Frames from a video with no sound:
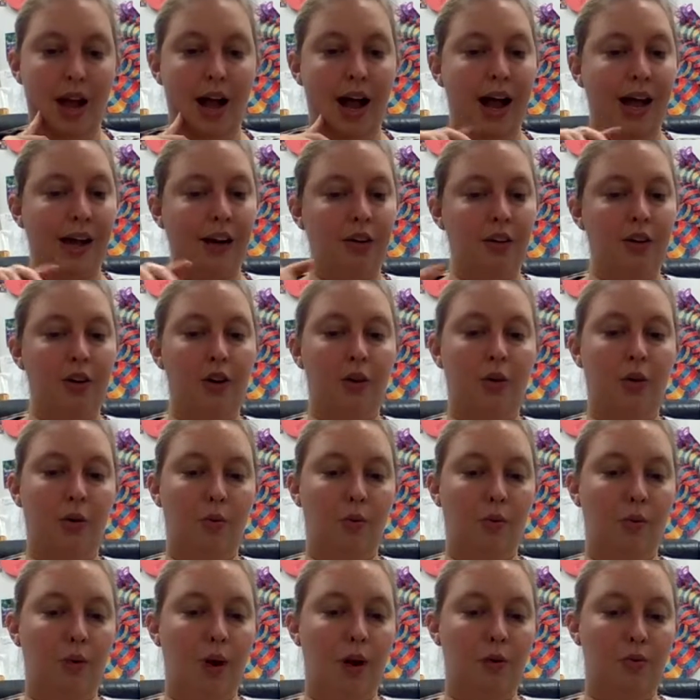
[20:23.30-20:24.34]
I don't know at
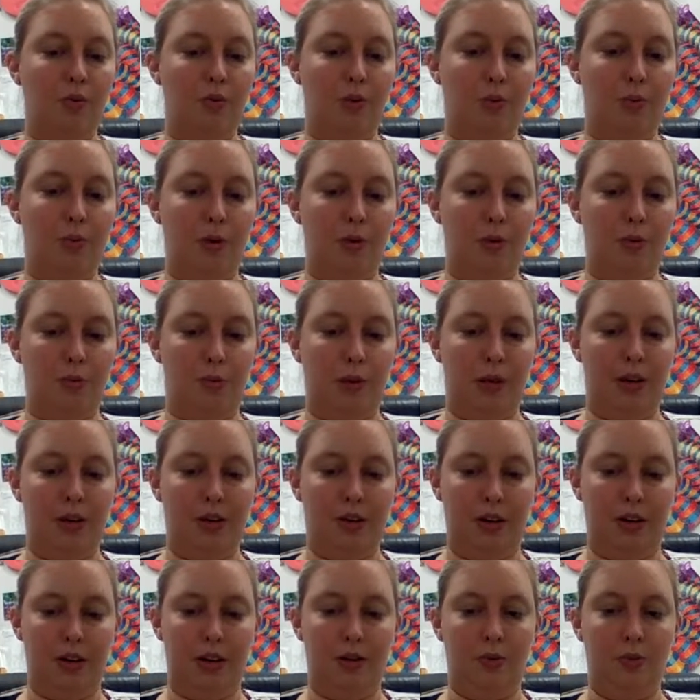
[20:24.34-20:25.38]
what remote
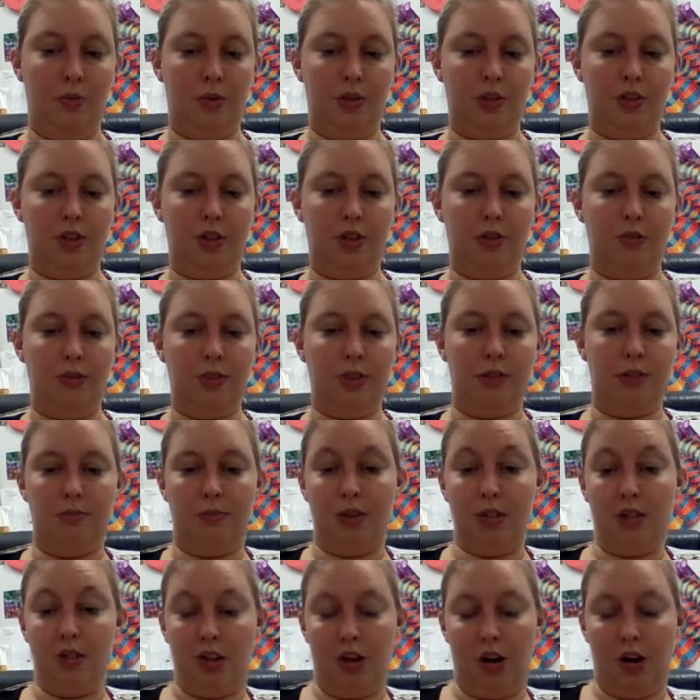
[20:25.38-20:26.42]
period when she was
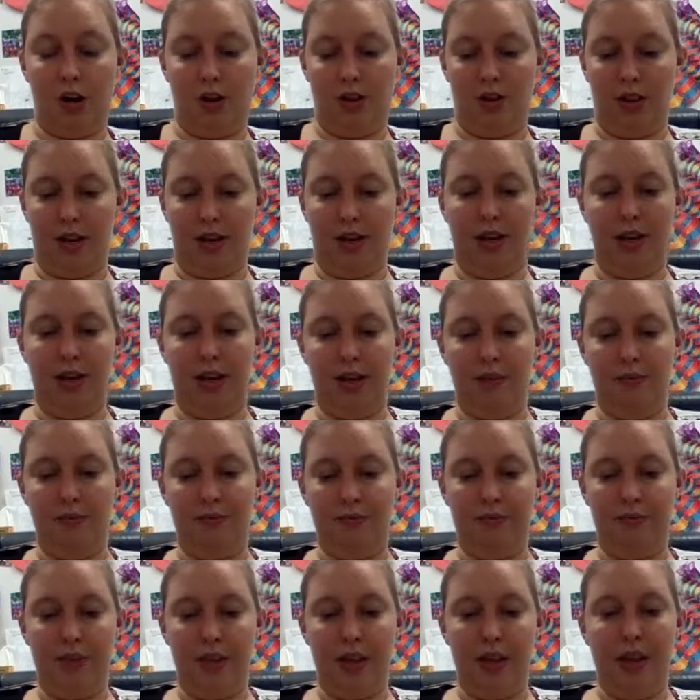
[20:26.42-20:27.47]
much younger than he.
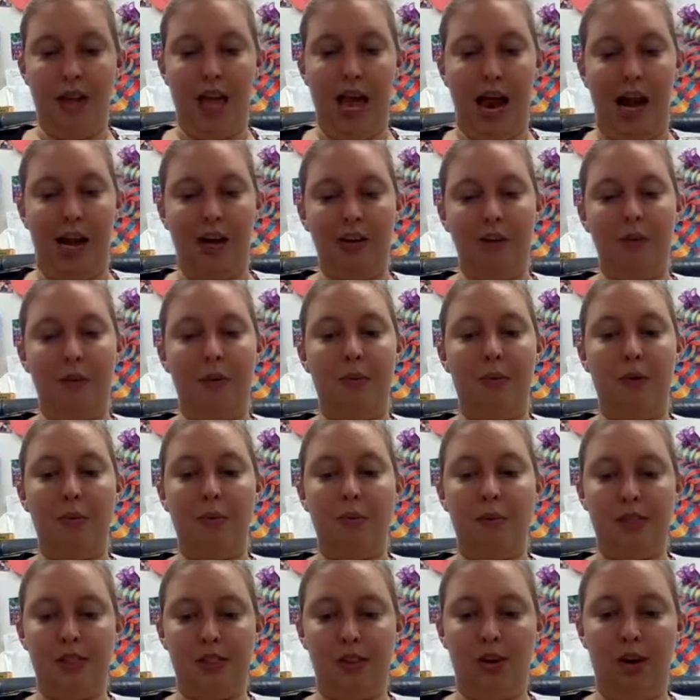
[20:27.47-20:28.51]
I remember
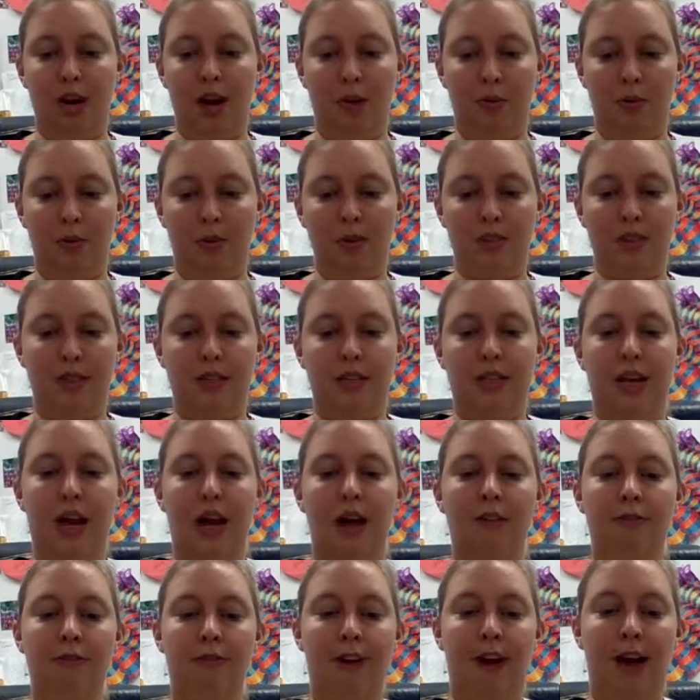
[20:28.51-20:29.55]
Mr. Hubble as a
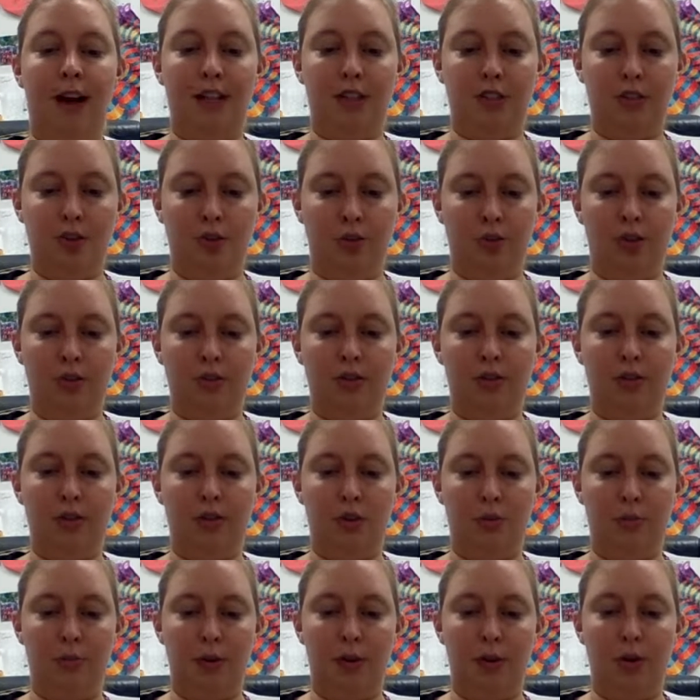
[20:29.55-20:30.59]
tough, high-shouldered,
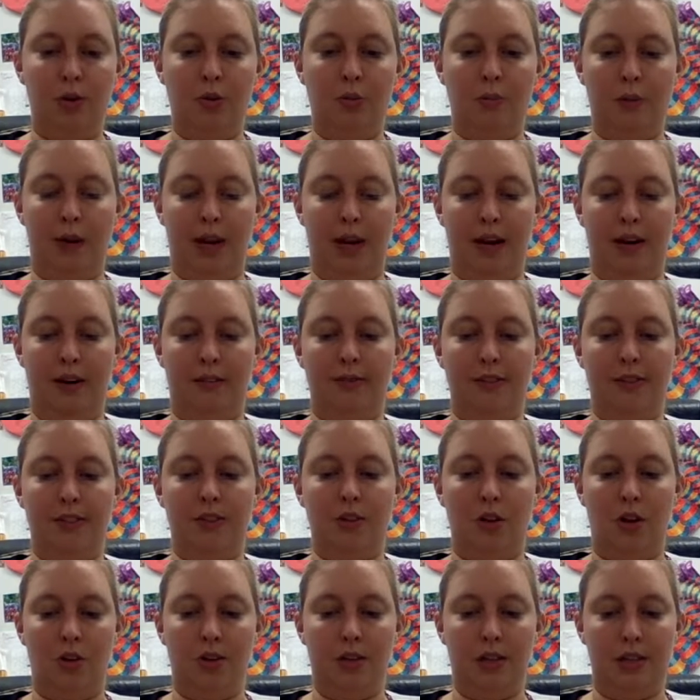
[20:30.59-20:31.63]
stooping old man of a
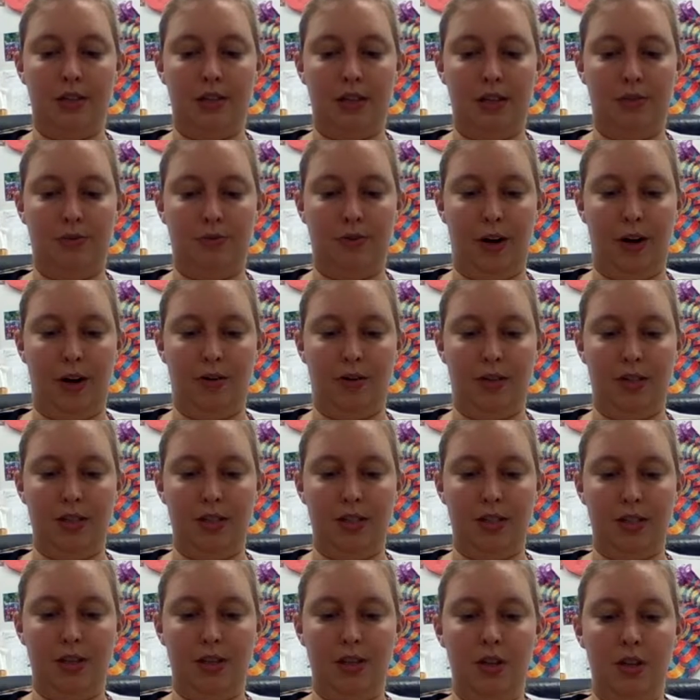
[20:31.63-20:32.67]
sawdusty
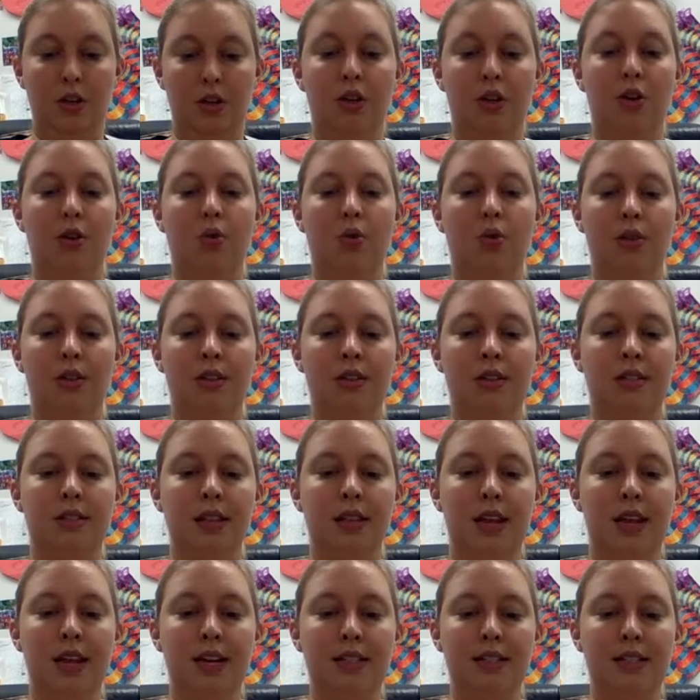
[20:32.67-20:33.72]
fragrance, with his
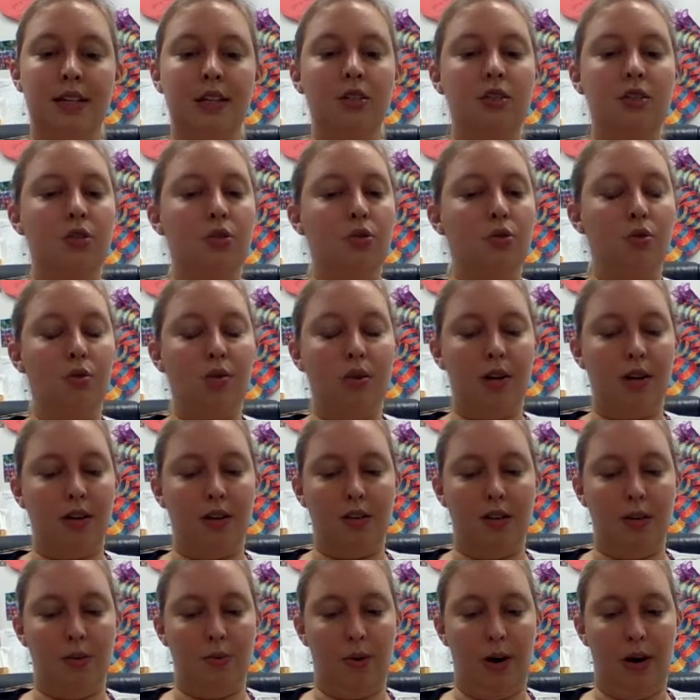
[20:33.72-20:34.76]
legs
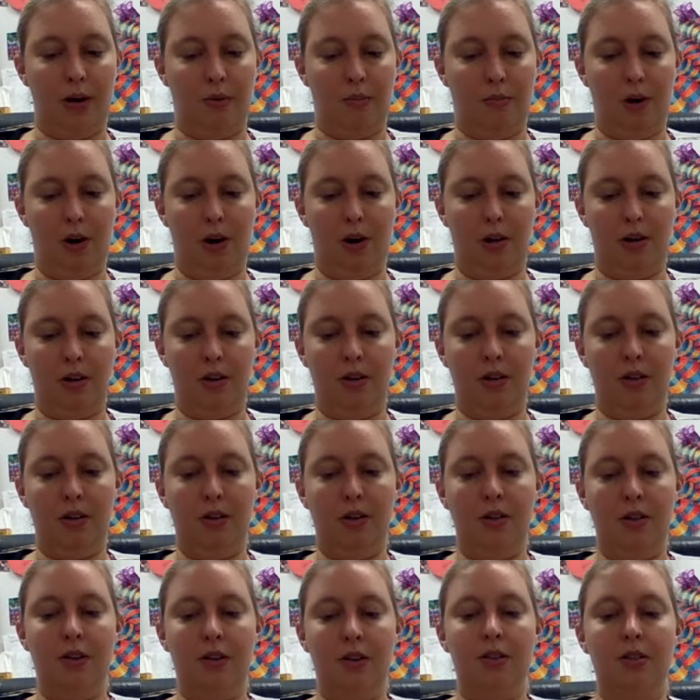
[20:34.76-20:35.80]
extraordinarily wide apart,
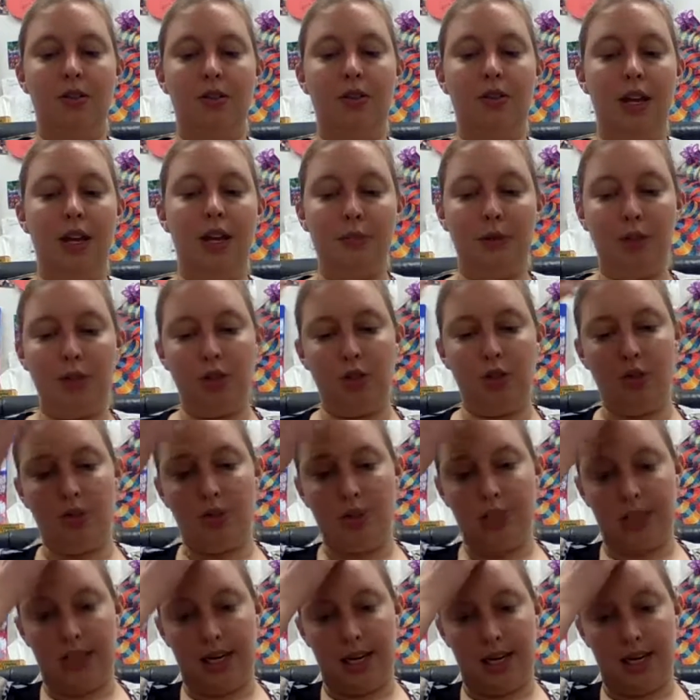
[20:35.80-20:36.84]
so that in my
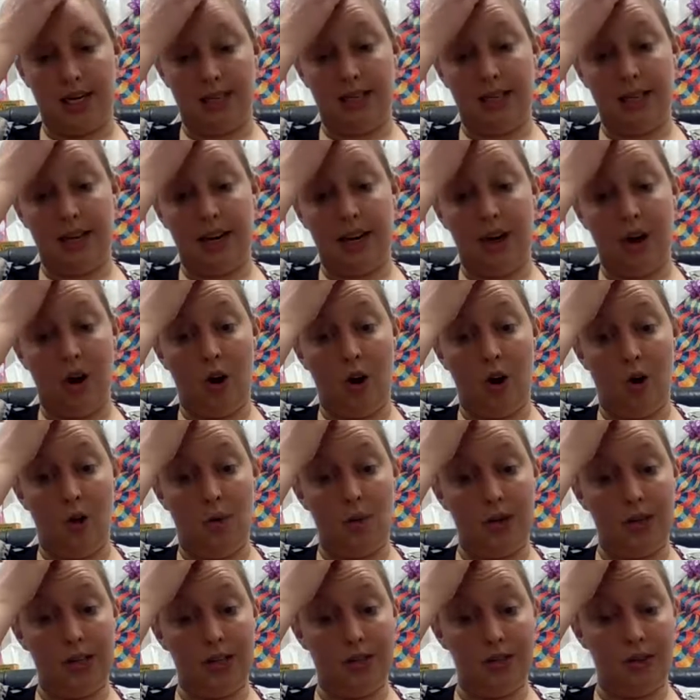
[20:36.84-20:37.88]
short days I
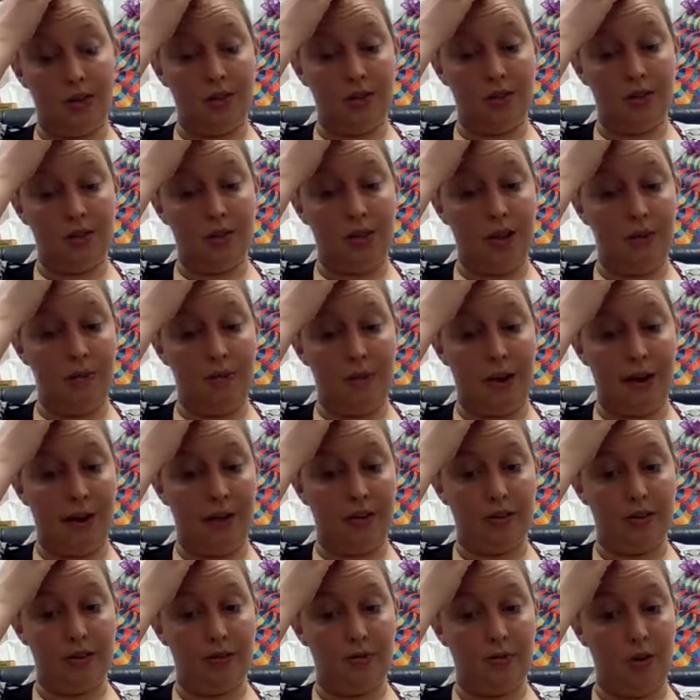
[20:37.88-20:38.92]
always saw some
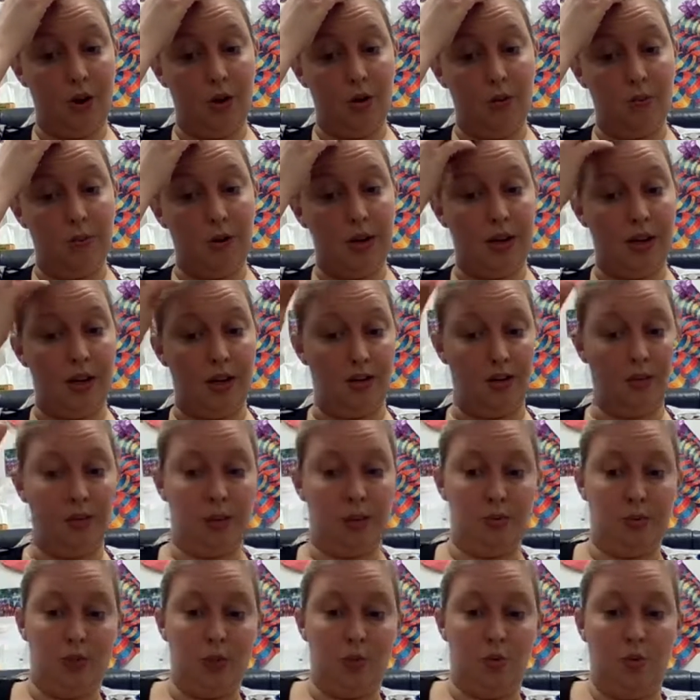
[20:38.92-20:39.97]
miles of open country
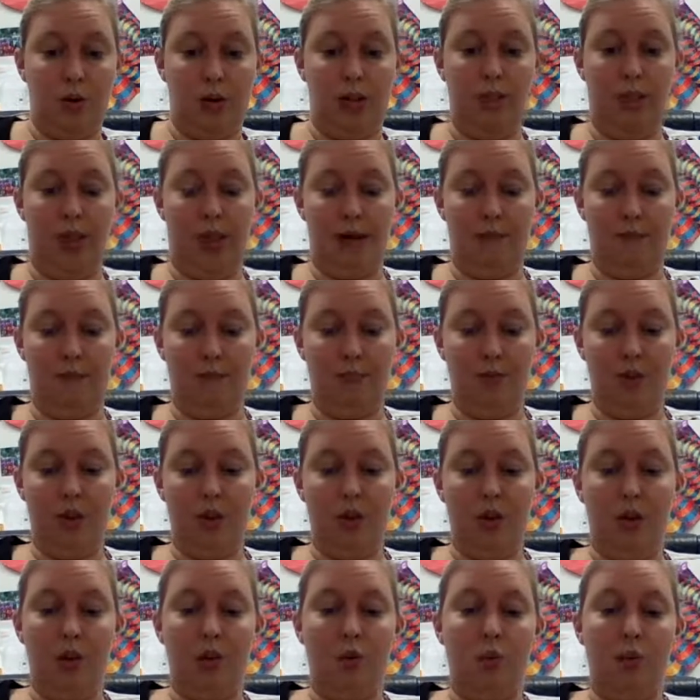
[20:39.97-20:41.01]
between them
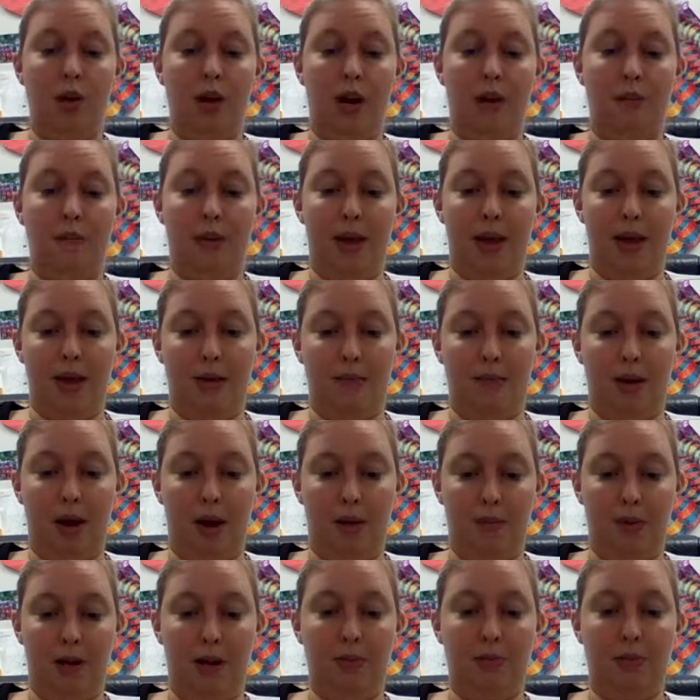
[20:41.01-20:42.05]
when I met him
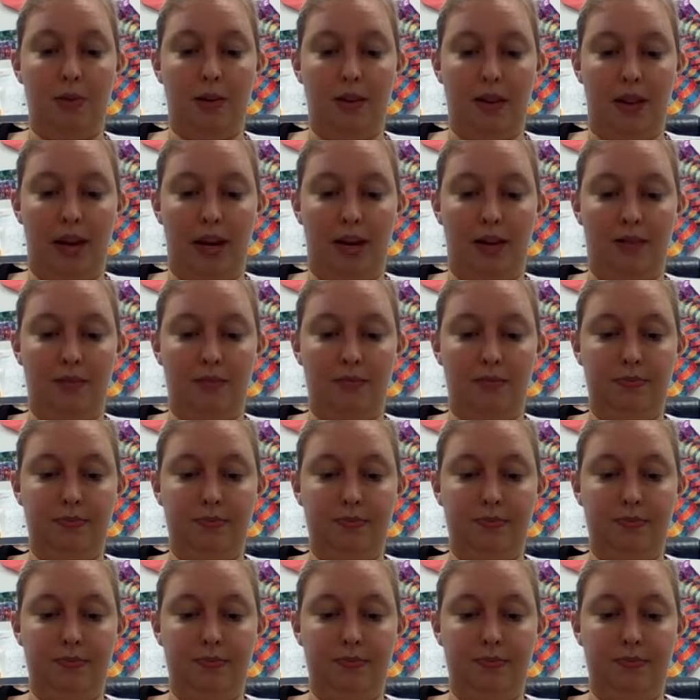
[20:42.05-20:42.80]
coming up the lane.